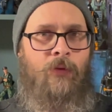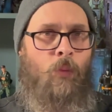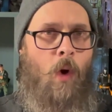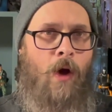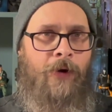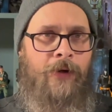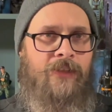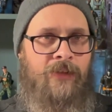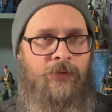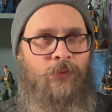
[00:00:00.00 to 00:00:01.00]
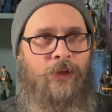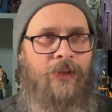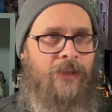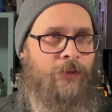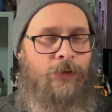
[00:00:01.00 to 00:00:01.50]
the water to
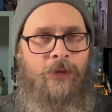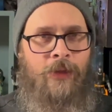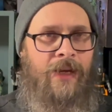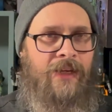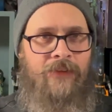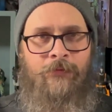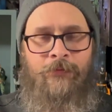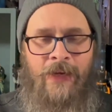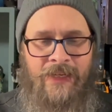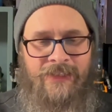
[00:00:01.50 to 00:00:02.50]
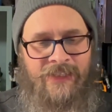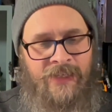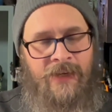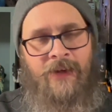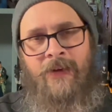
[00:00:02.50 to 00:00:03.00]
really look like it fits,
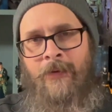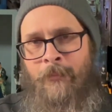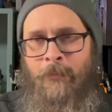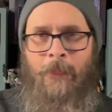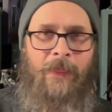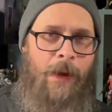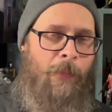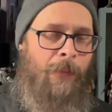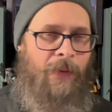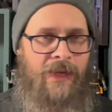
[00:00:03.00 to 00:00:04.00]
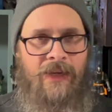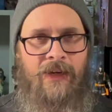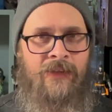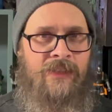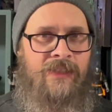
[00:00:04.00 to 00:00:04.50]
that might be
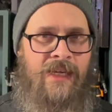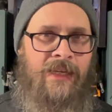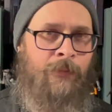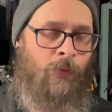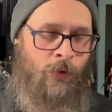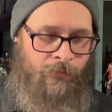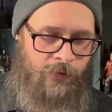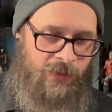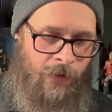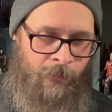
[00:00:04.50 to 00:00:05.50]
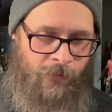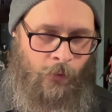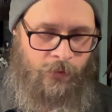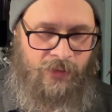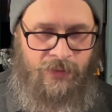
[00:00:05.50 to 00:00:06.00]
a sticking point for some
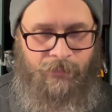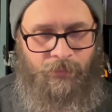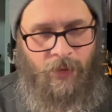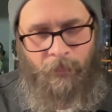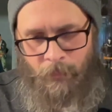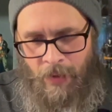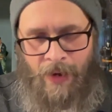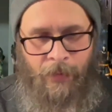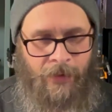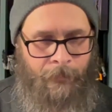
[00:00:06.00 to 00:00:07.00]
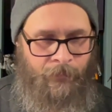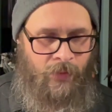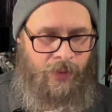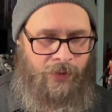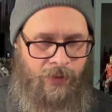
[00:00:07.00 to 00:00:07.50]
folks. Maybe.
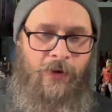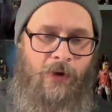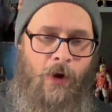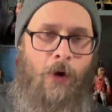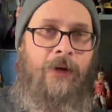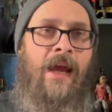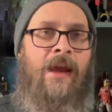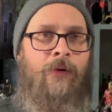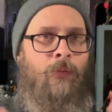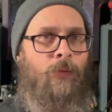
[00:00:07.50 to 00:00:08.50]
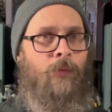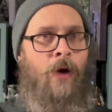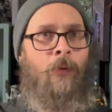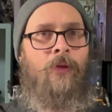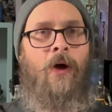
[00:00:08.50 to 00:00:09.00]
Okay,
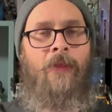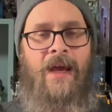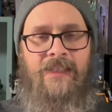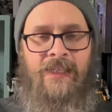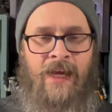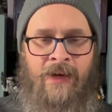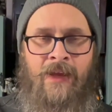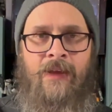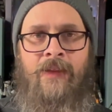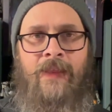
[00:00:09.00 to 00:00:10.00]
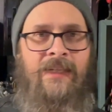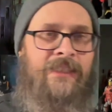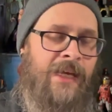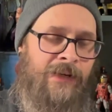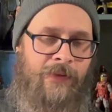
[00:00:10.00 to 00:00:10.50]
well, with all that said, that's
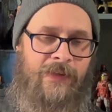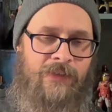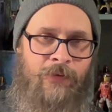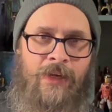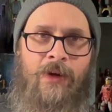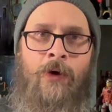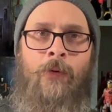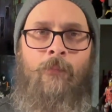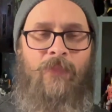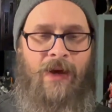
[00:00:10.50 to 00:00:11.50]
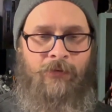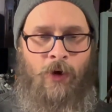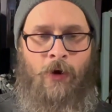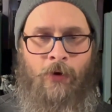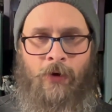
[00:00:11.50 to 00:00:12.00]
the end of this video. I've
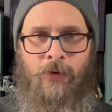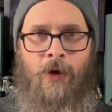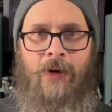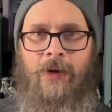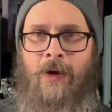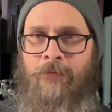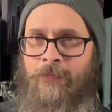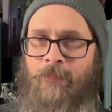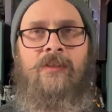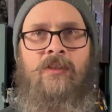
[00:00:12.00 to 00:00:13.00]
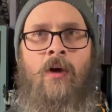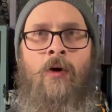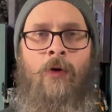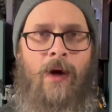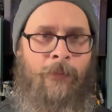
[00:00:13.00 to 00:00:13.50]
gone on long enough,
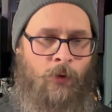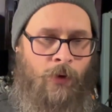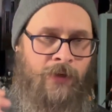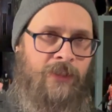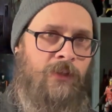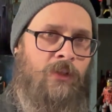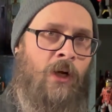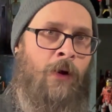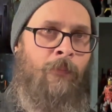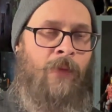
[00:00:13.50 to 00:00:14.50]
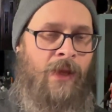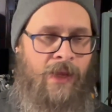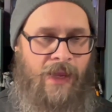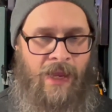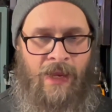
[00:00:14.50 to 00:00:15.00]
so I'm going to jump.
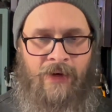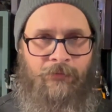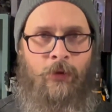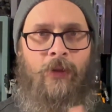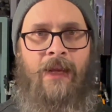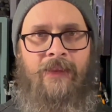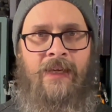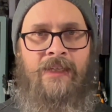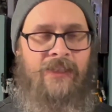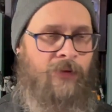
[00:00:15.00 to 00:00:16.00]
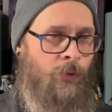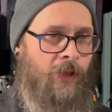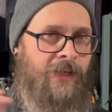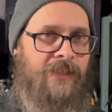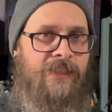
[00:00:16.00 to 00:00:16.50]
And if you like this and you would
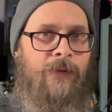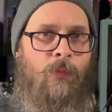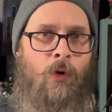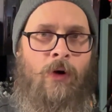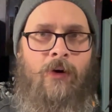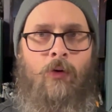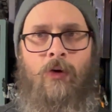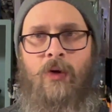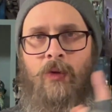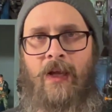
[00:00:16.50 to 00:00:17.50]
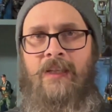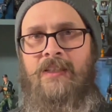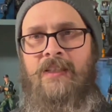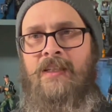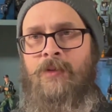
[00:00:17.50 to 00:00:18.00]
like to see more, or you would like to
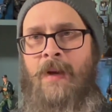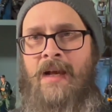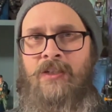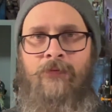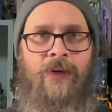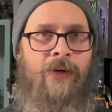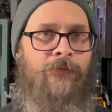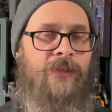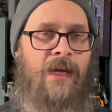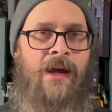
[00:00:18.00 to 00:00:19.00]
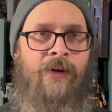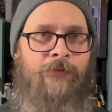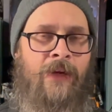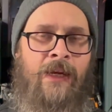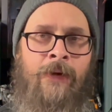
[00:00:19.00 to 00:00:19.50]
see some action figure
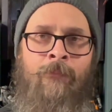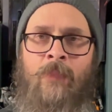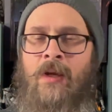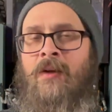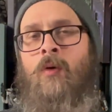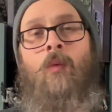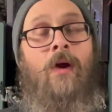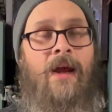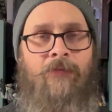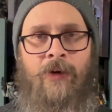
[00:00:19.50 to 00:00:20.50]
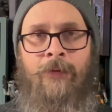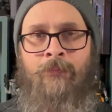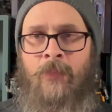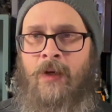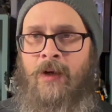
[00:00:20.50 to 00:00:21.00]
photography, whatever,
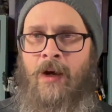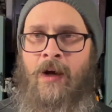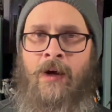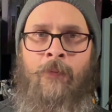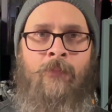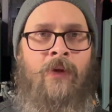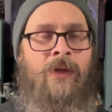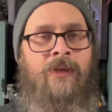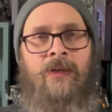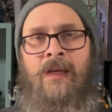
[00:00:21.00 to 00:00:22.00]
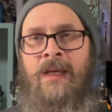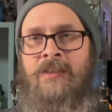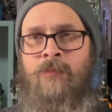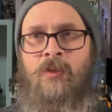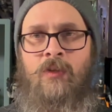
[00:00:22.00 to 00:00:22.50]

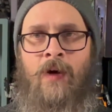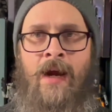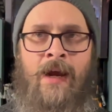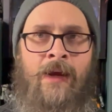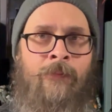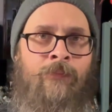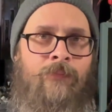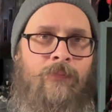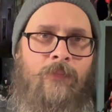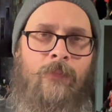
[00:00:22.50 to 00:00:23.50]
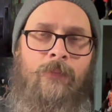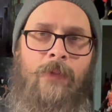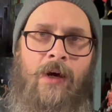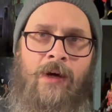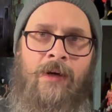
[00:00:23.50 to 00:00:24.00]
hit subscribe.
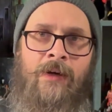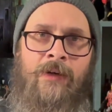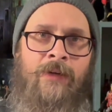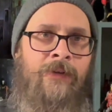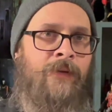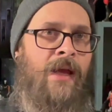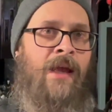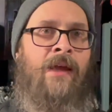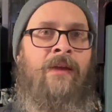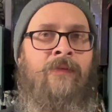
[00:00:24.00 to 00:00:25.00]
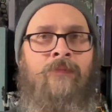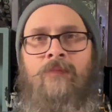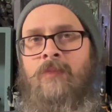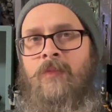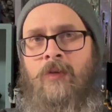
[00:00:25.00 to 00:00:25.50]
And
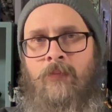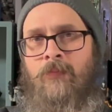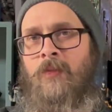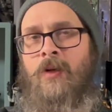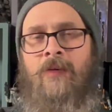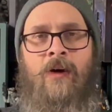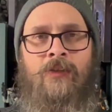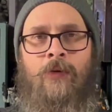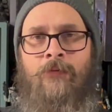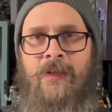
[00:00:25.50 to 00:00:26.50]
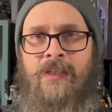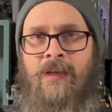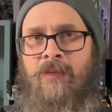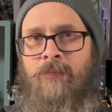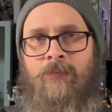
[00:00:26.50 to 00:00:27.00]
you can also
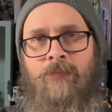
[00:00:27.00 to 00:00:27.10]
visit